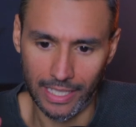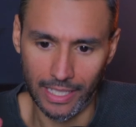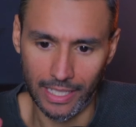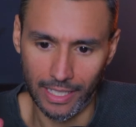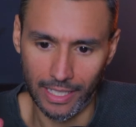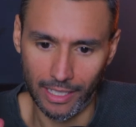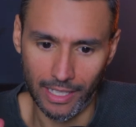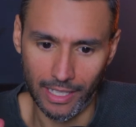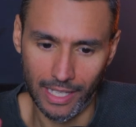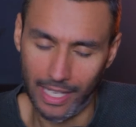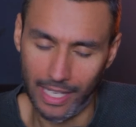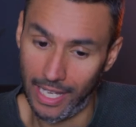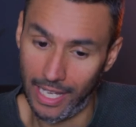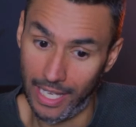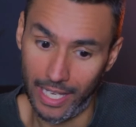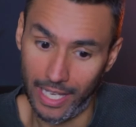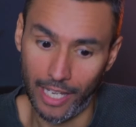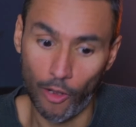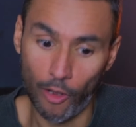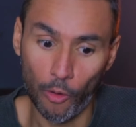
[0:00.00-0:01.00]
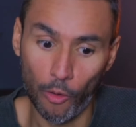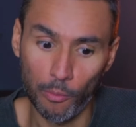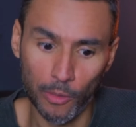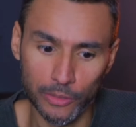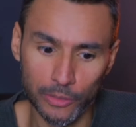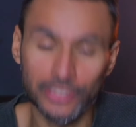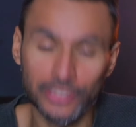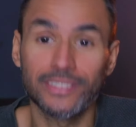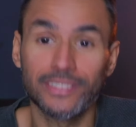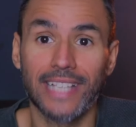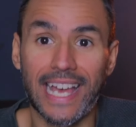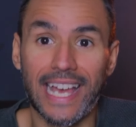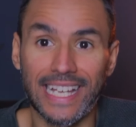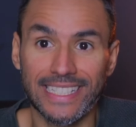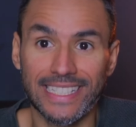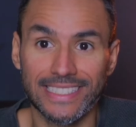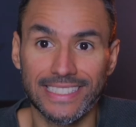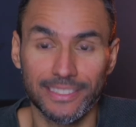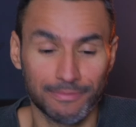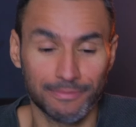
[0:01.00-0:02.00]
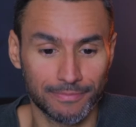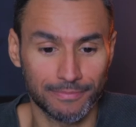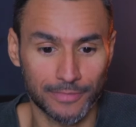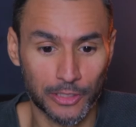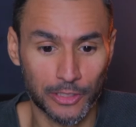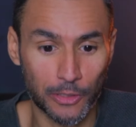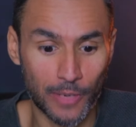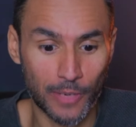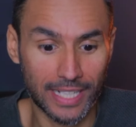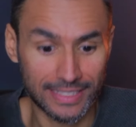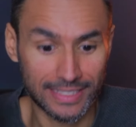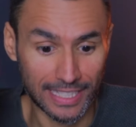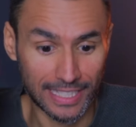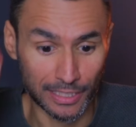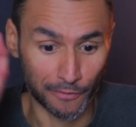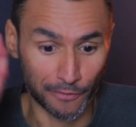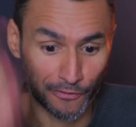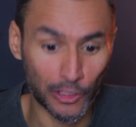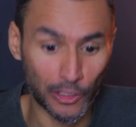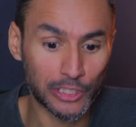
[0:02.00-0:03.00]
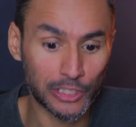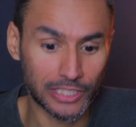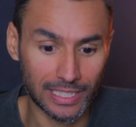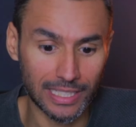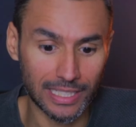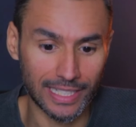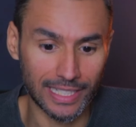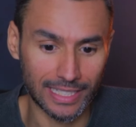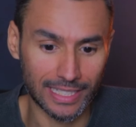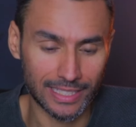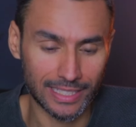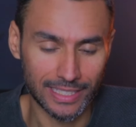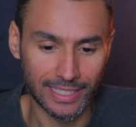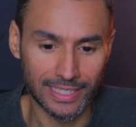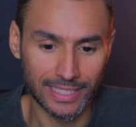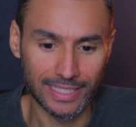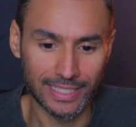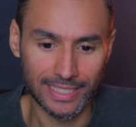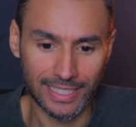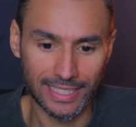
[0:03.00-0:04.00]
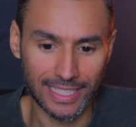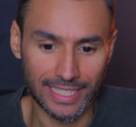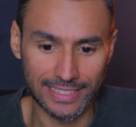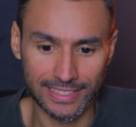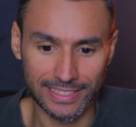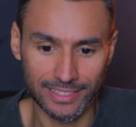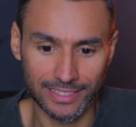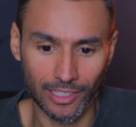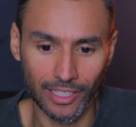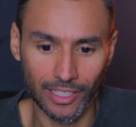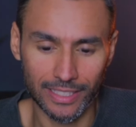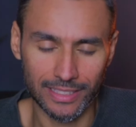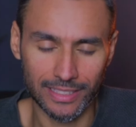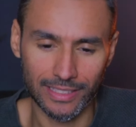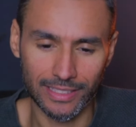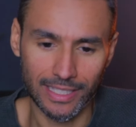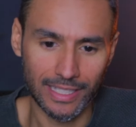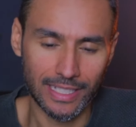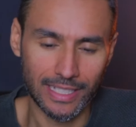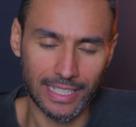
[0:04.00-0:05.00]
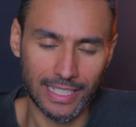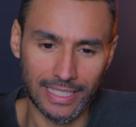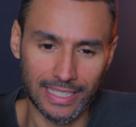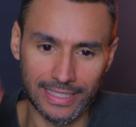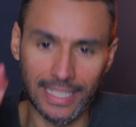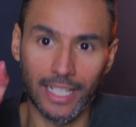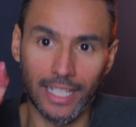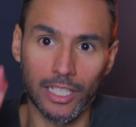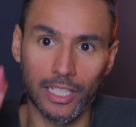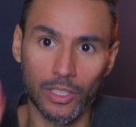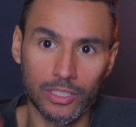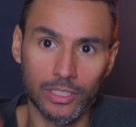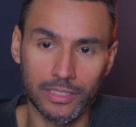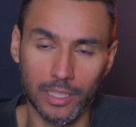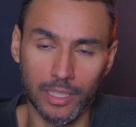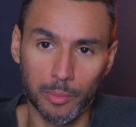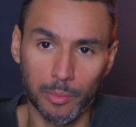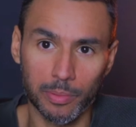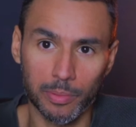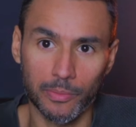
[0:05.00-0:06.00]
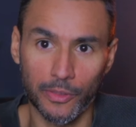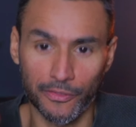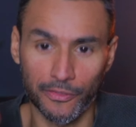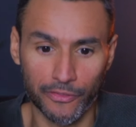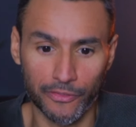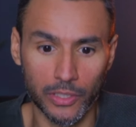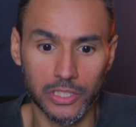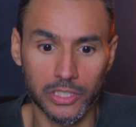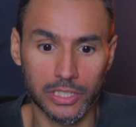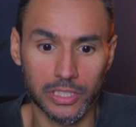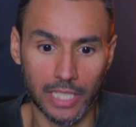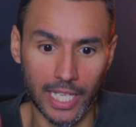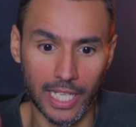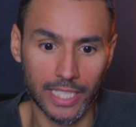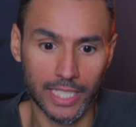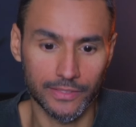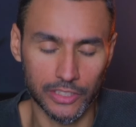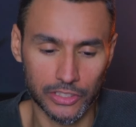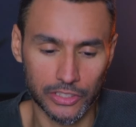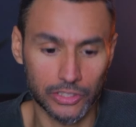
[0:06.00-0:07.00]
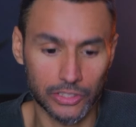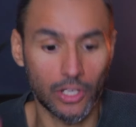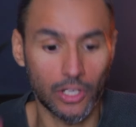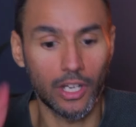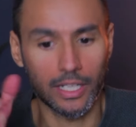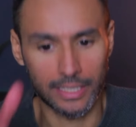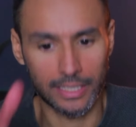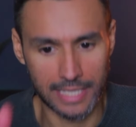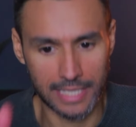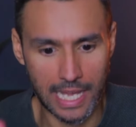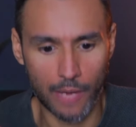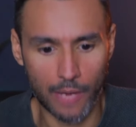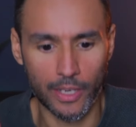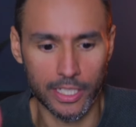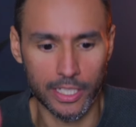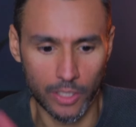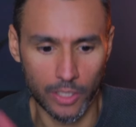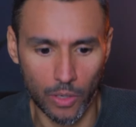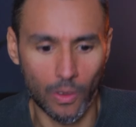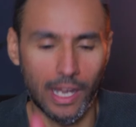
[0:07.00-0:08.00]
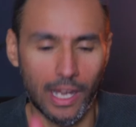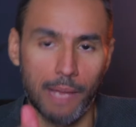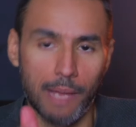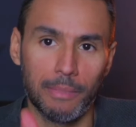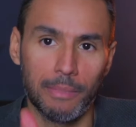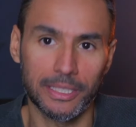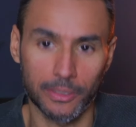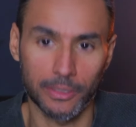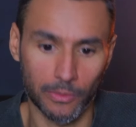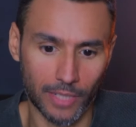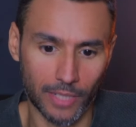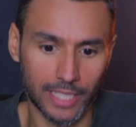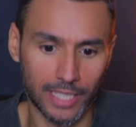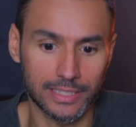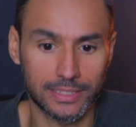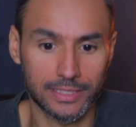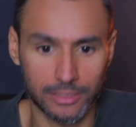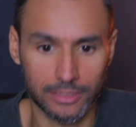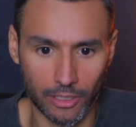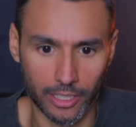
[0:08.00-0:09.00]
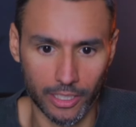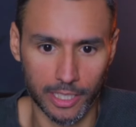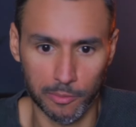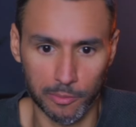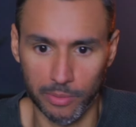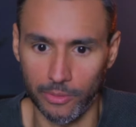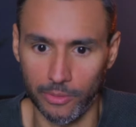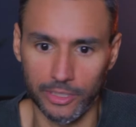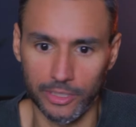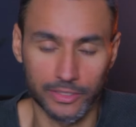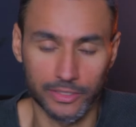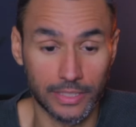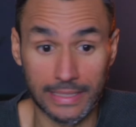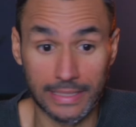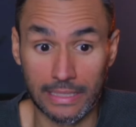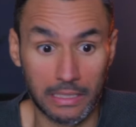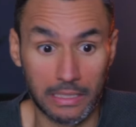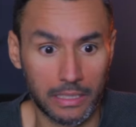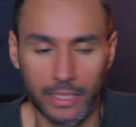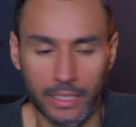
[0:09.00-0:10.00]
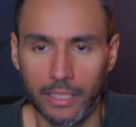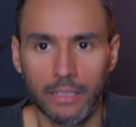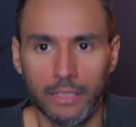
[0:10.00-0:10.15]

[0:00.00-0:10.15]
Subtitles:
I almost had it correct at the first click. It started, and then I looked up the first line of the song. Now I know I'm at the right starting point.